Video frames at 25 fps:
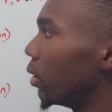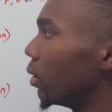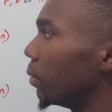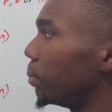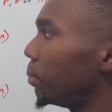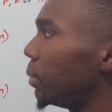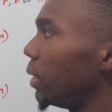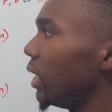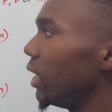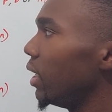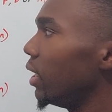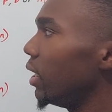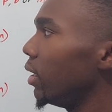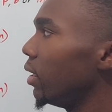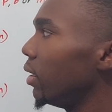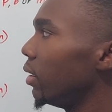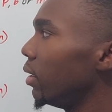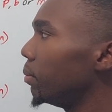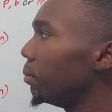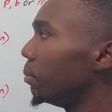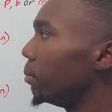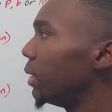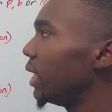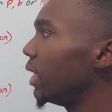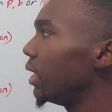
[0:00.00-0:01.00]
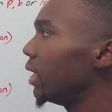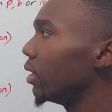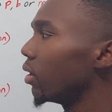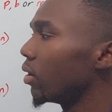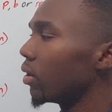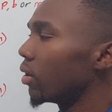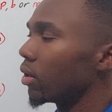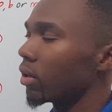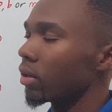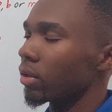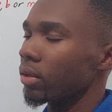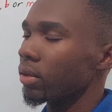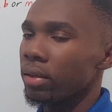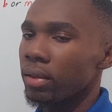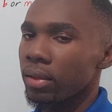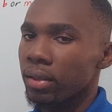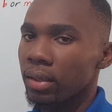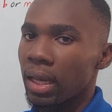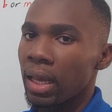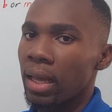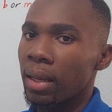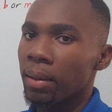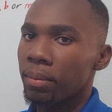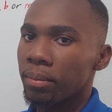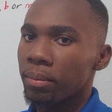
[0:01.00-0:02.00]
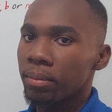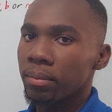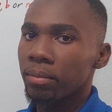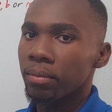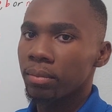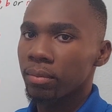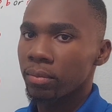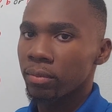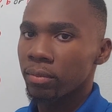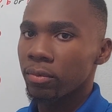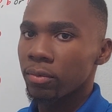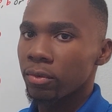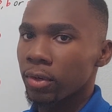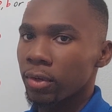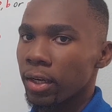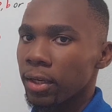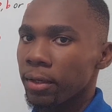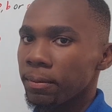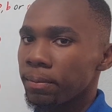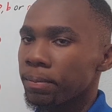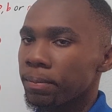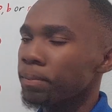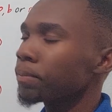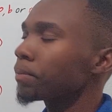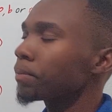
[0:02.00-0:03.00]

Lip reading: P, B, or M, right?